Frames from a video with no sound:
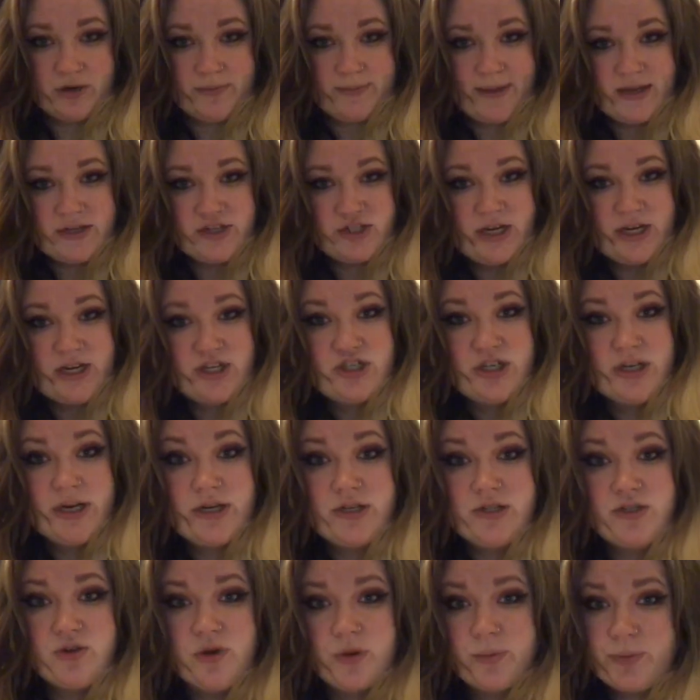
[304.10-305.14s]
imagination
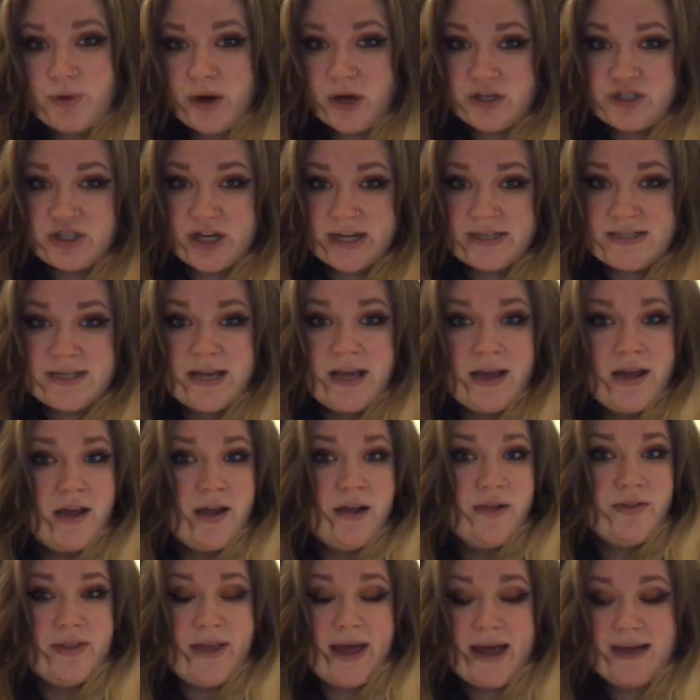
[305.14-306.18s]
and do a project
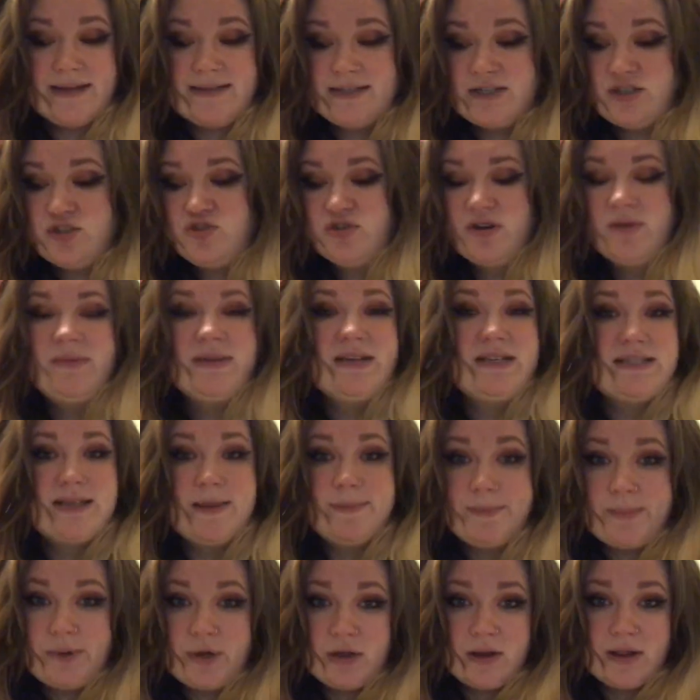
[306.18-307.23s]
that's extremely
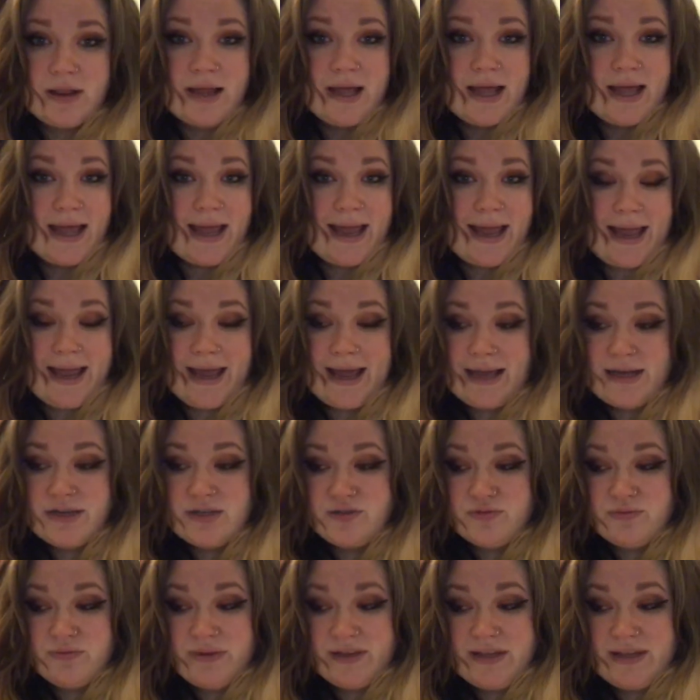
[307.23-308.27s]
simple
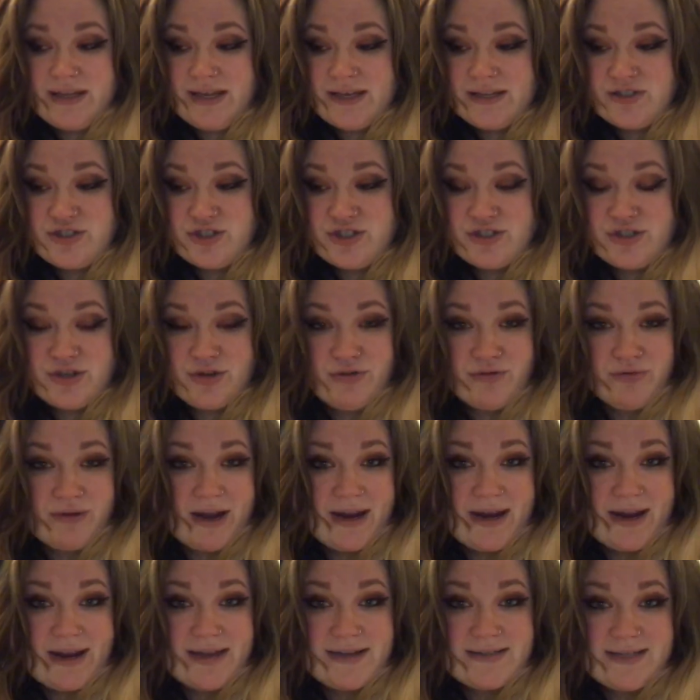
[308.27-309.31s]
and really is just a
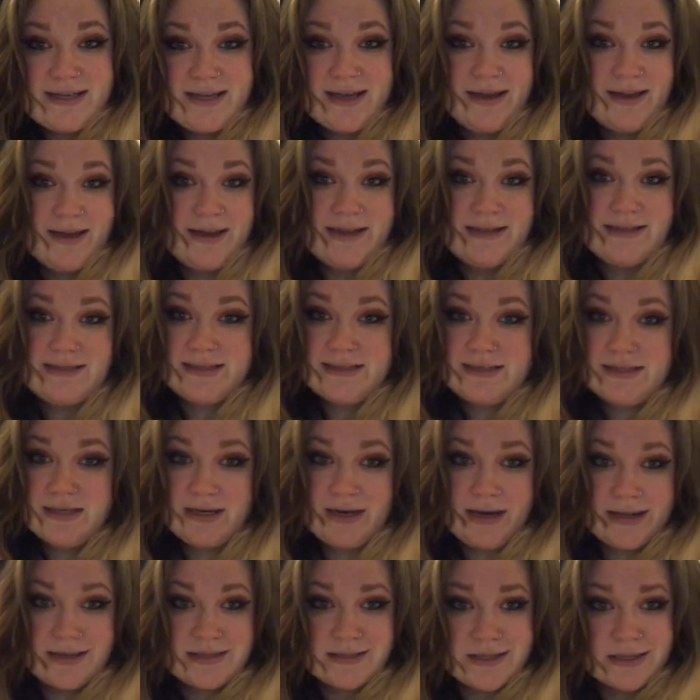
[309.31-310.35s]
great idea. It's a
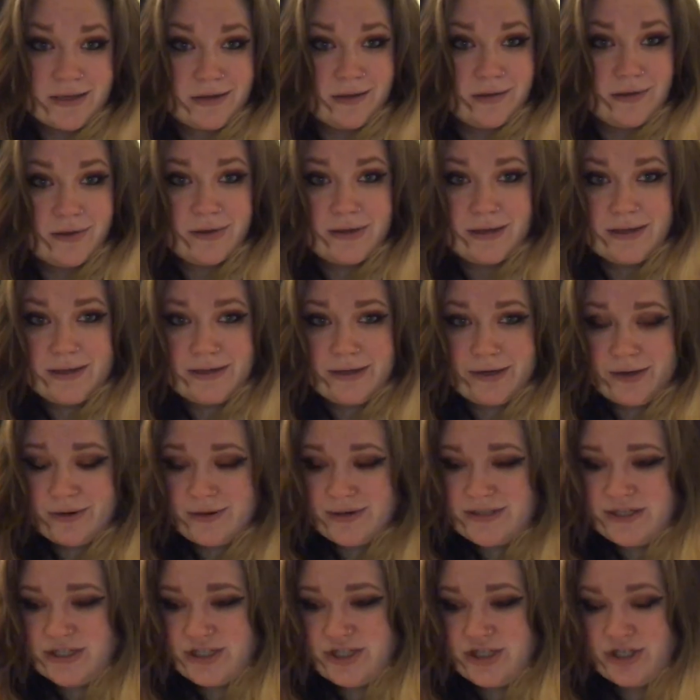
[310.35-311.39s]
nice little, you know,
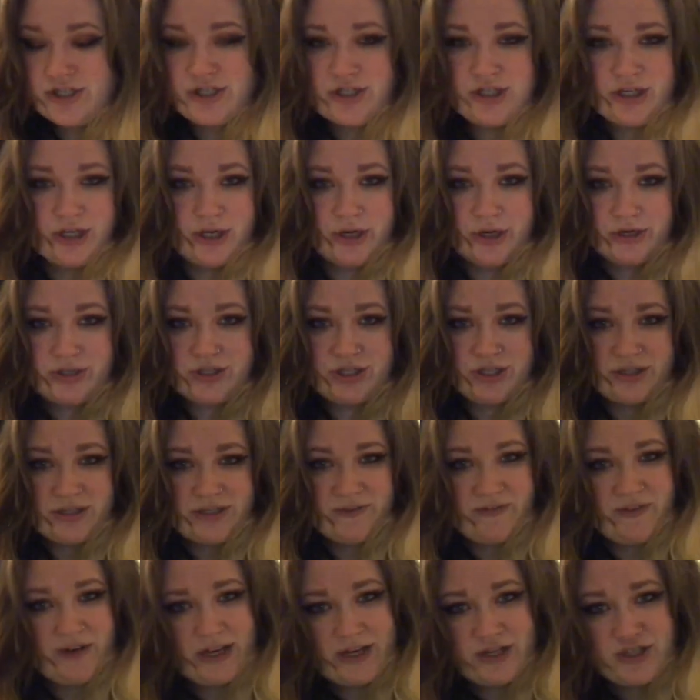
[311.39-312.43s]
addition to your
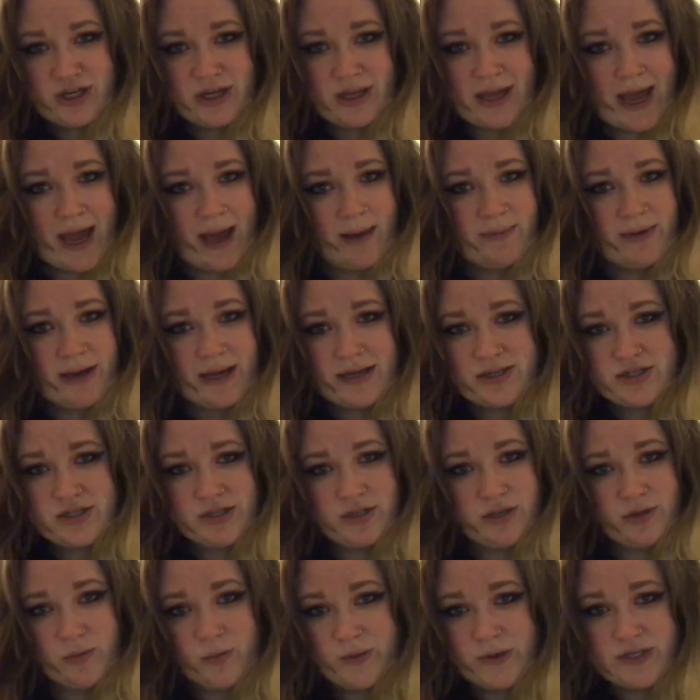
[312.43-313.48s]
divination cabinet,
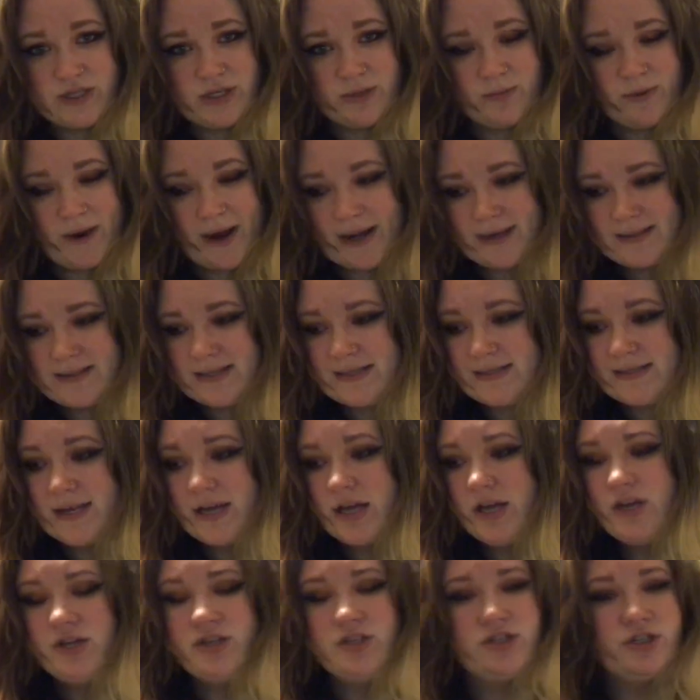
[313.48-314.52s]
to your witchy practice,
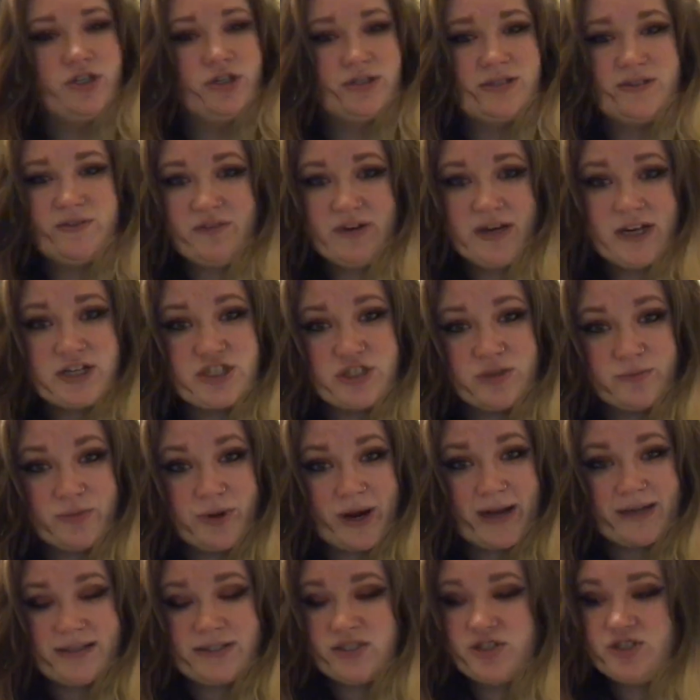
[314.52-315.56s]
to your divination
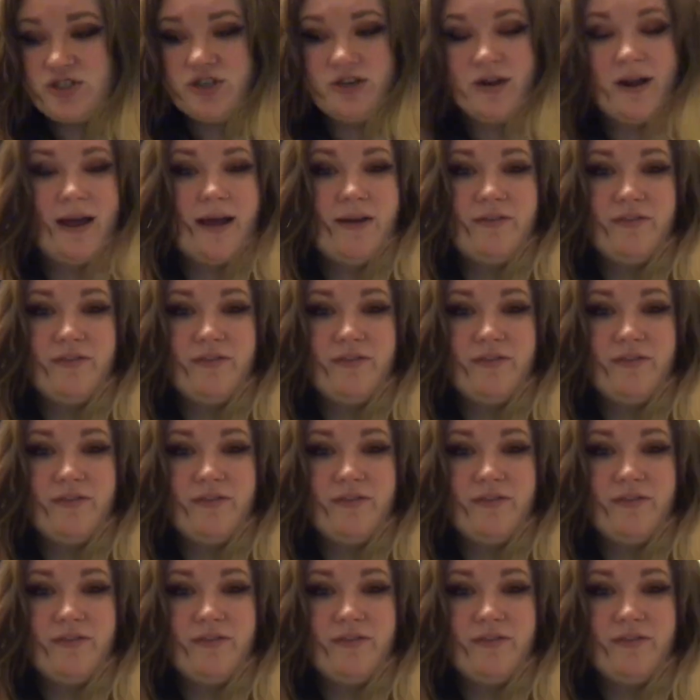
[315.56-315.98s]
practice, to your